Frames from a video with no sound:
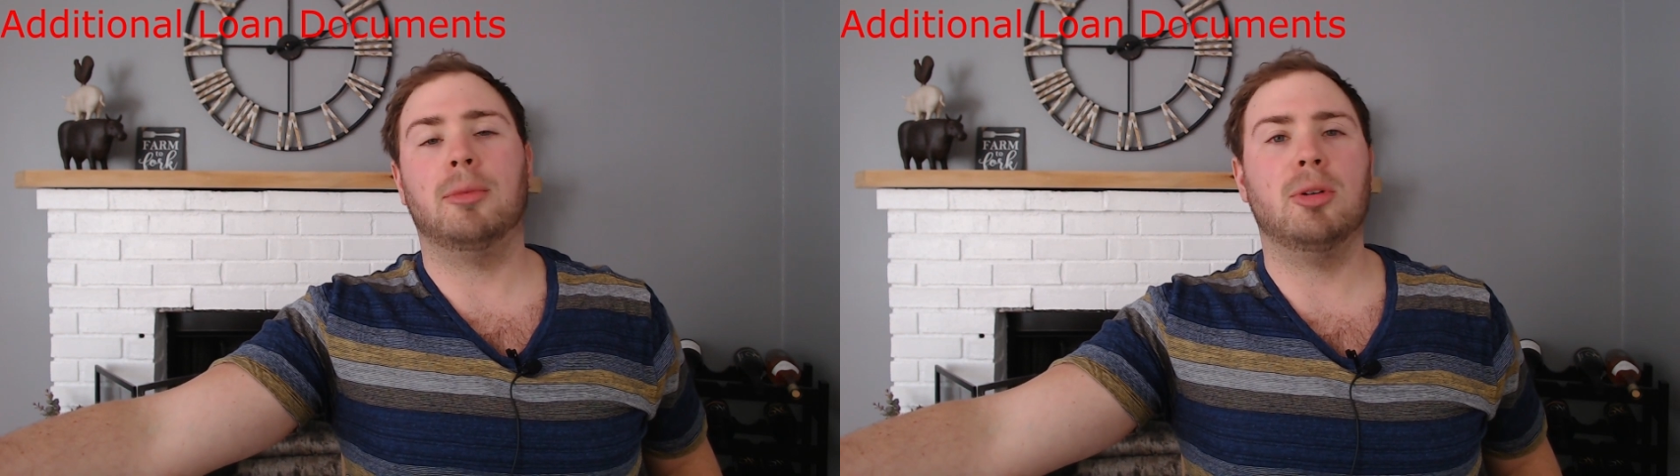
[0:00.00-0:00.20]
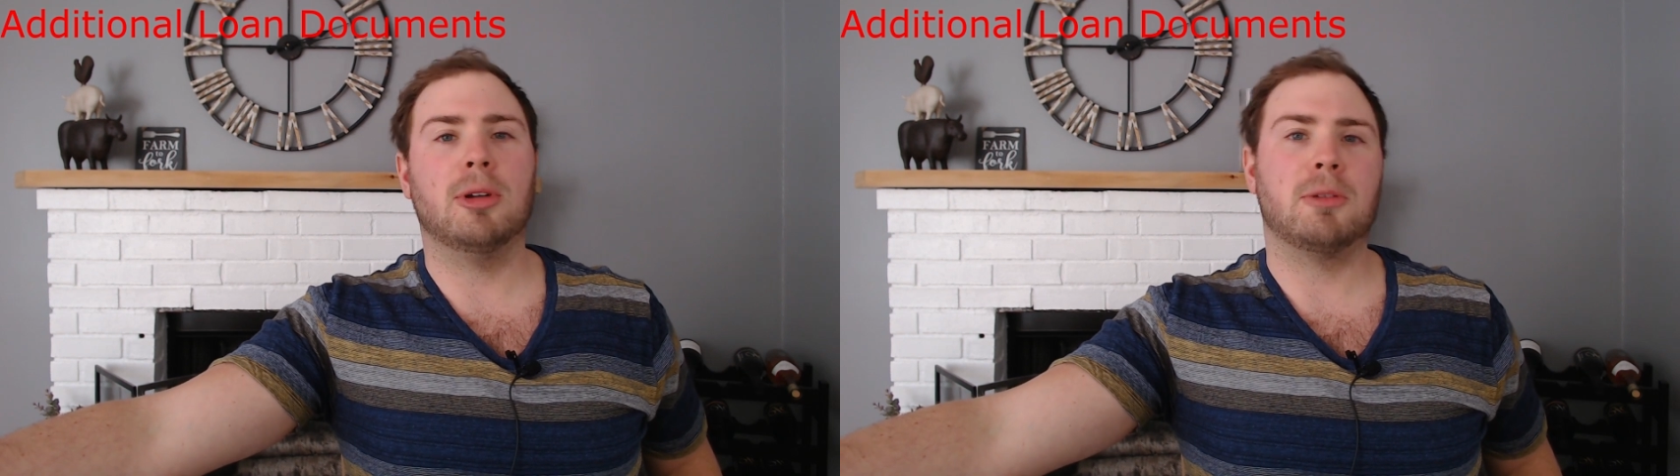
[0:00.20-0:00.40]

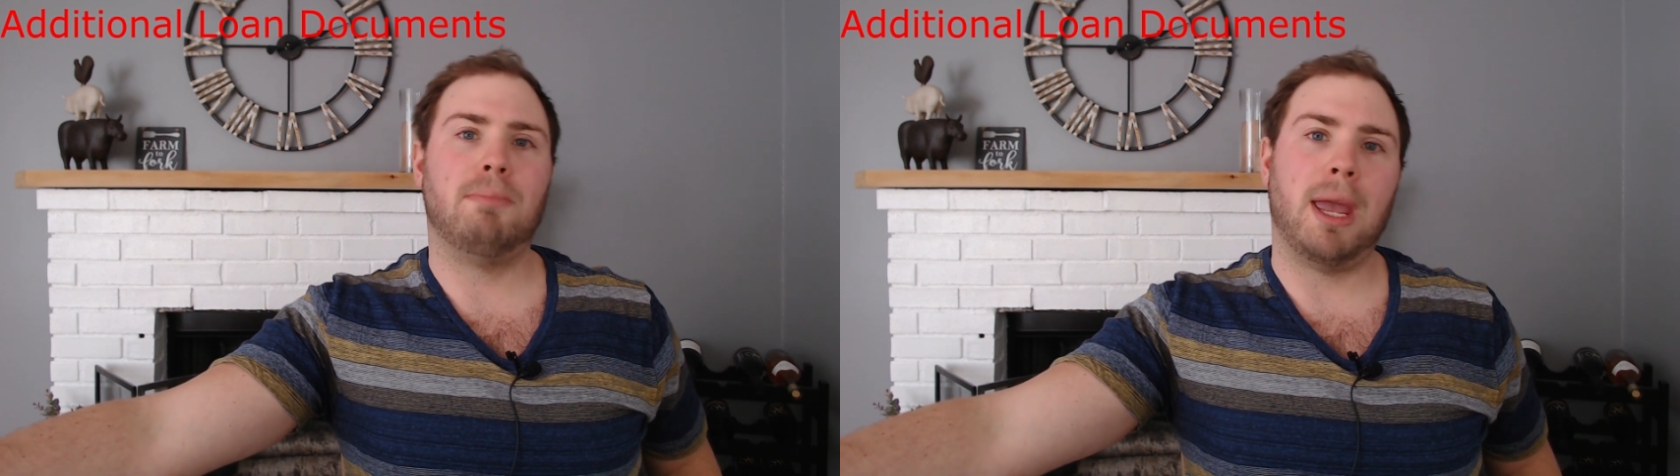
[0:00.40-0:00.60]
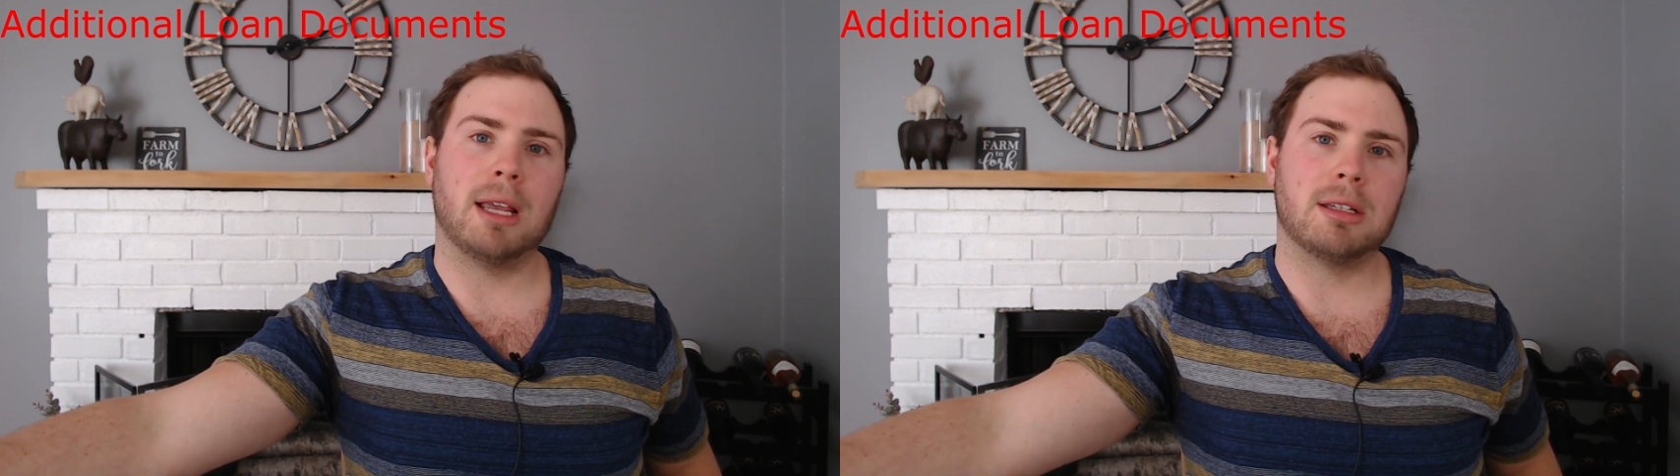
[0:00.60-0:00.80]
2 months
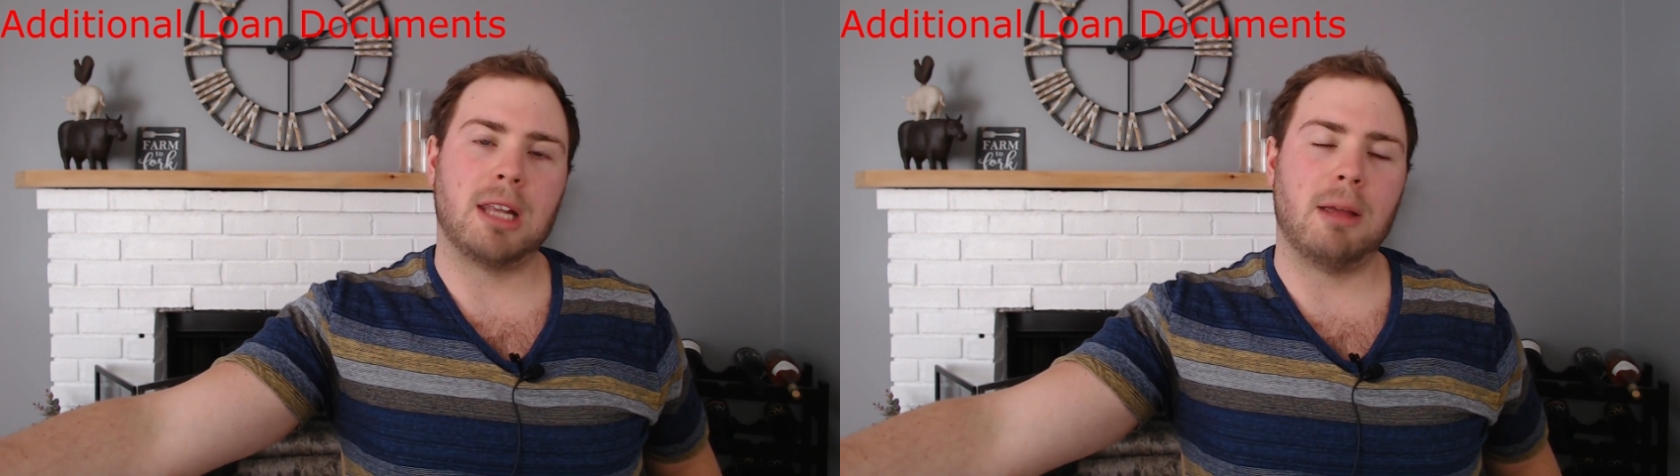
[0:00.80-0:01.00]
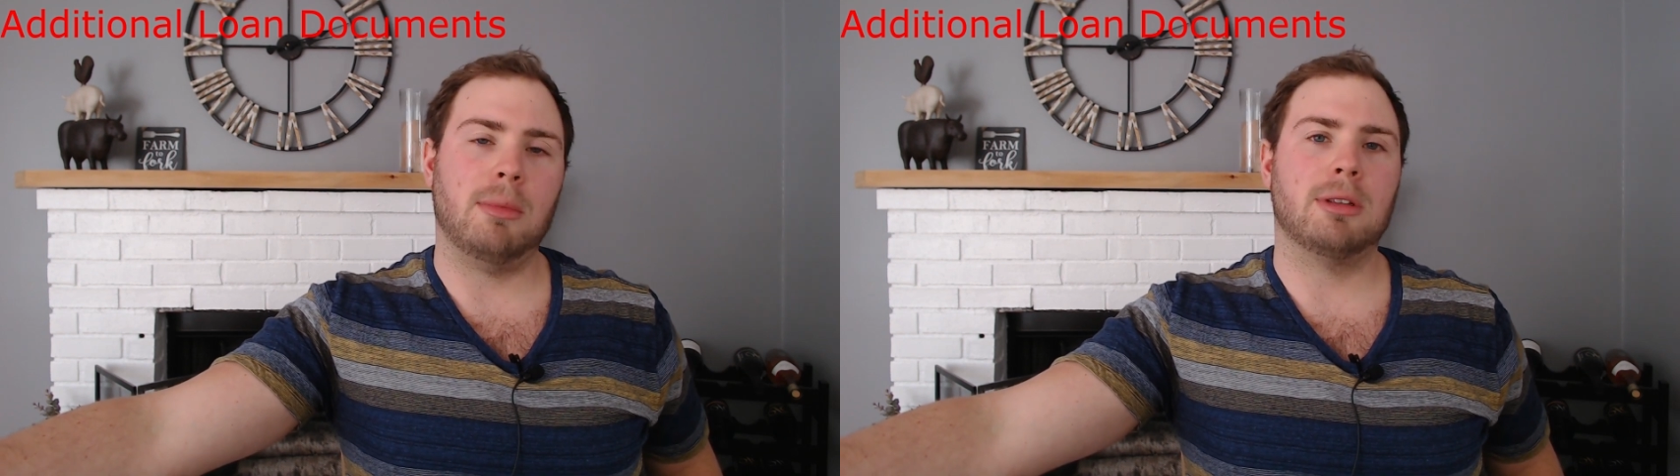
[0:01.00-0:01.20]
bank
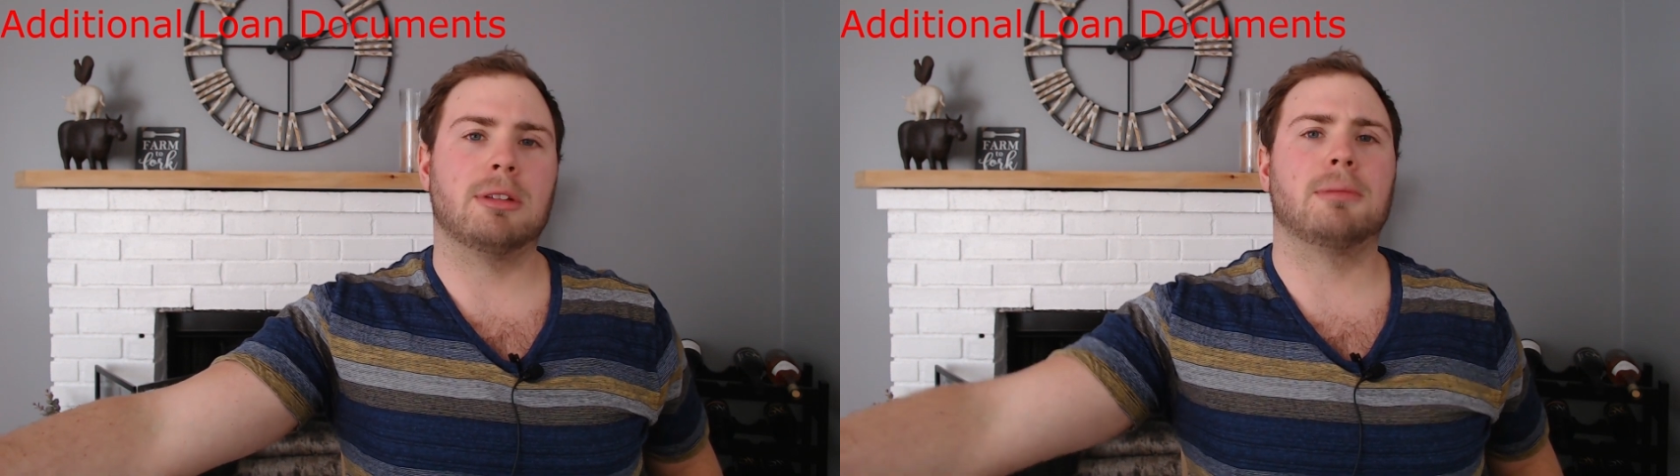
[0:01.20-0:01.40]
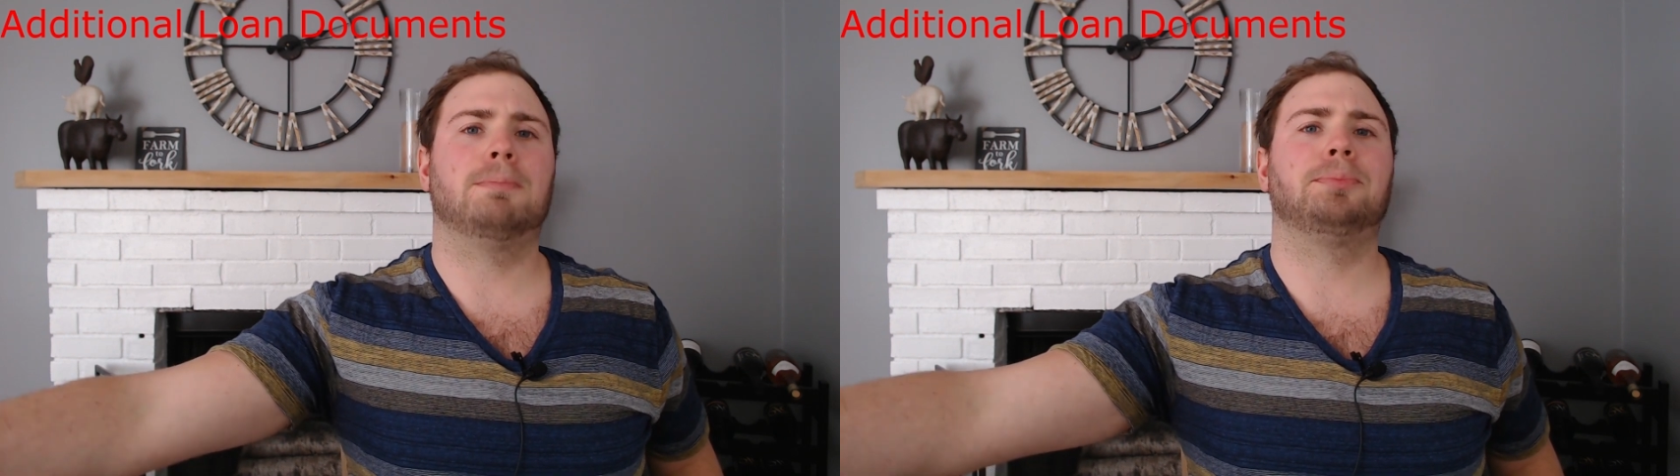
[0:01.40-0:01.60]
statements,